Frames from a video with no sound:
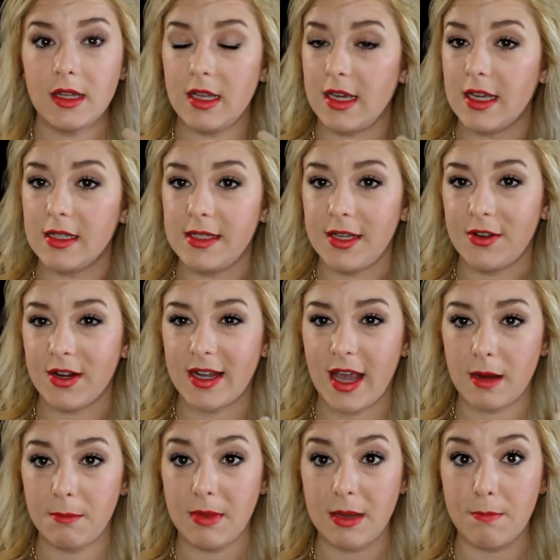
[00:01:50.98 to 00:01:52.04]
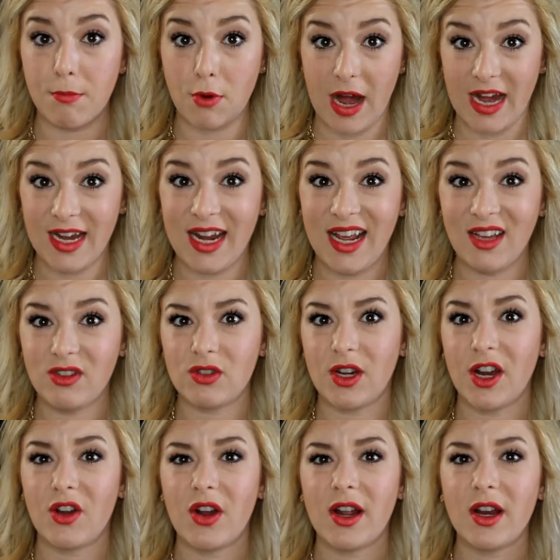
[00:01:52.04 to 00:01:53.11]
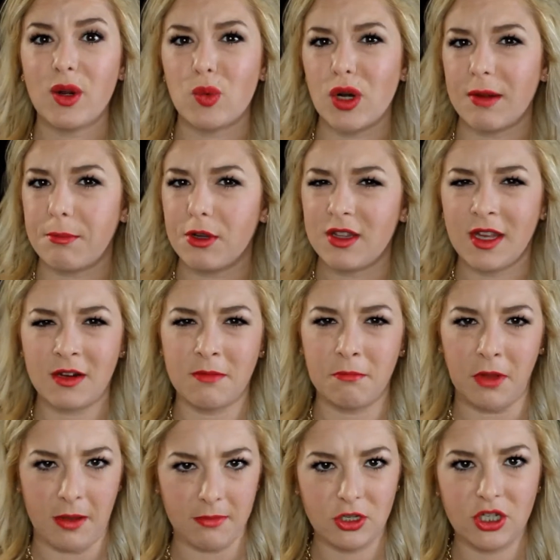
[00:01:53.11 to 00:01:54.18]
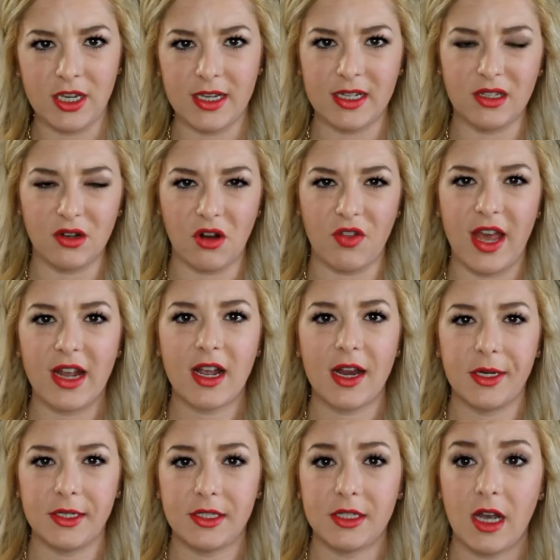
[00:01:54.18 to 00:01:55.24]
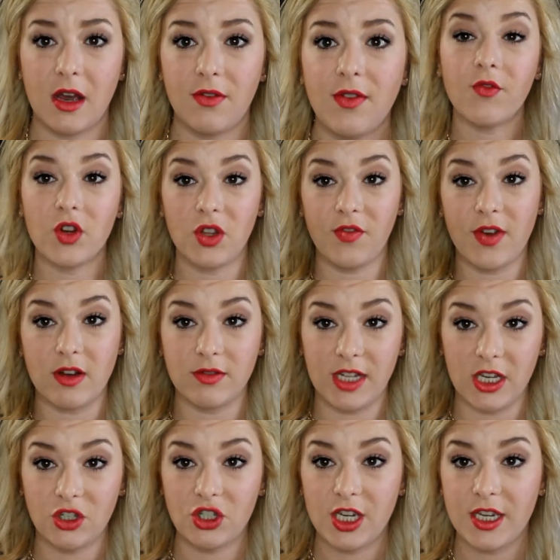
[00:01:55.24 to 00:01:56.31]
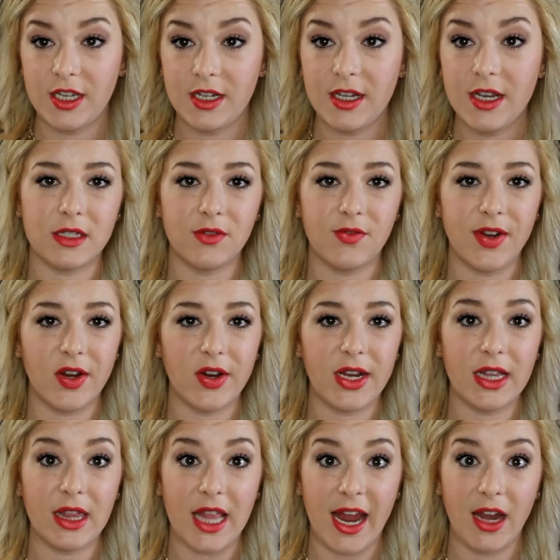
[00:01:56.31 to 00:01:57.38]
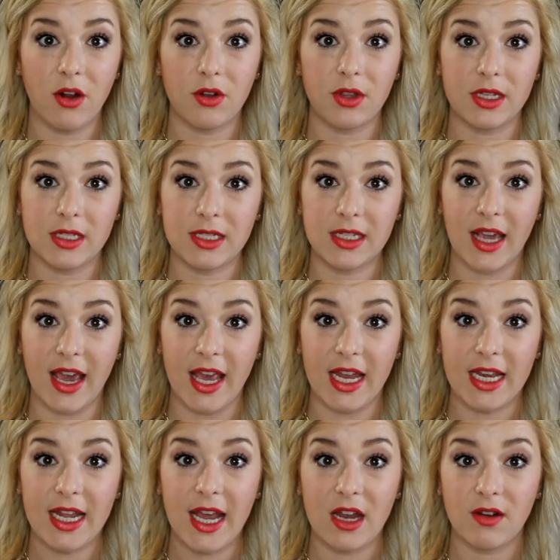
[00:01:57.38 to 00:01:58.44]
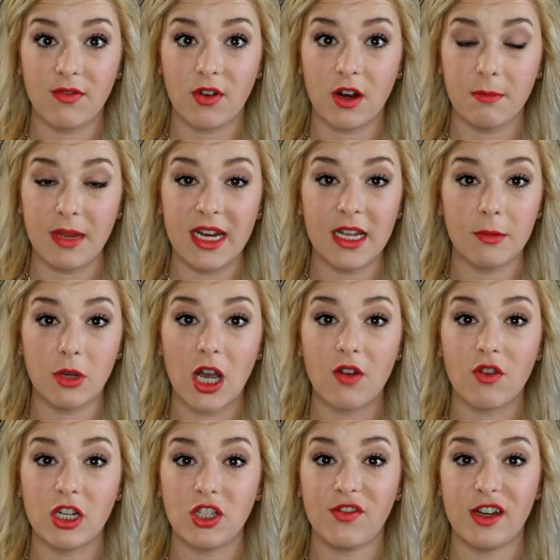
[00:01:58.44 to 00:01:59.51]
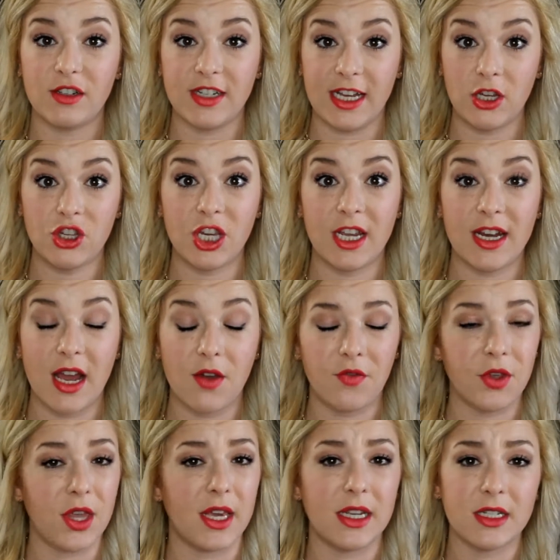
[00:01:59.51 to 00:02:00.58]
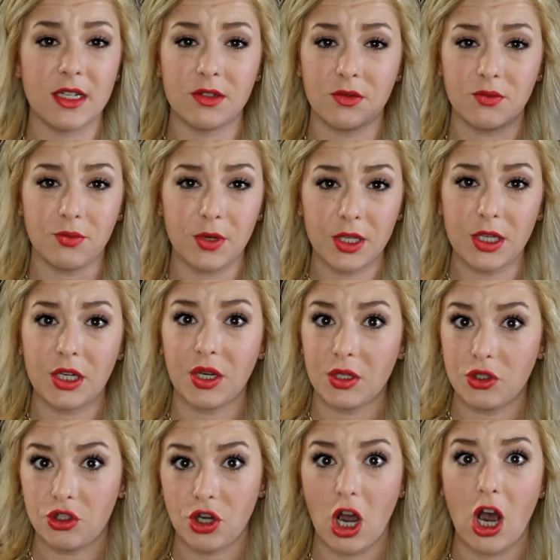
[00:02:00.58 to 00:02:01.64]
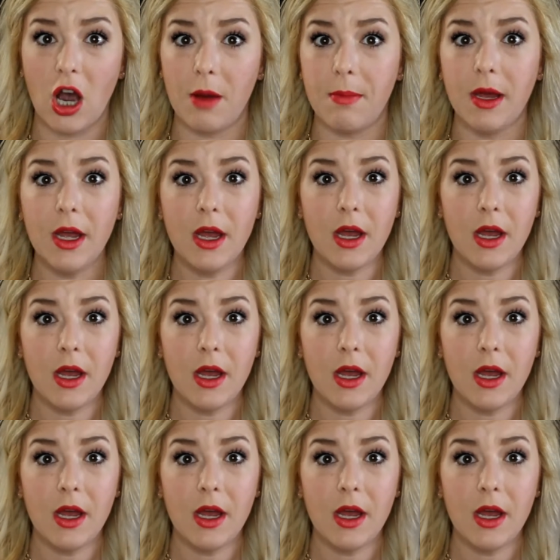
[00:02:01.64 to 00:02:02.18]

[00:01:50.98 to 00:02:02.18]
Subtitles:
The concealer can be brightening, so you're not going to want to put that on blemishes and all that kind of stuff. For the foundation, it's very light on the skin, and for a medium coverage foundation, I feel like it does a really good job